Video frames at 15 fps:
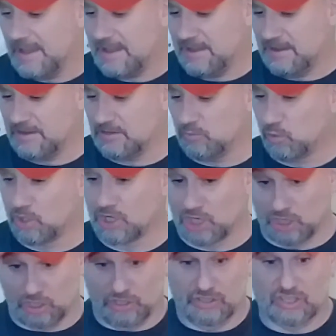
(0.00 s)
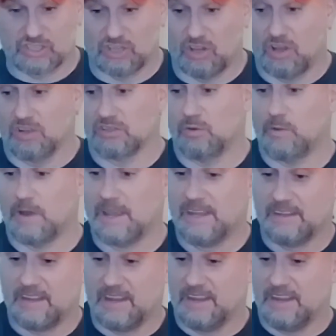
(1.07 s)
And we're going to learn this along the way.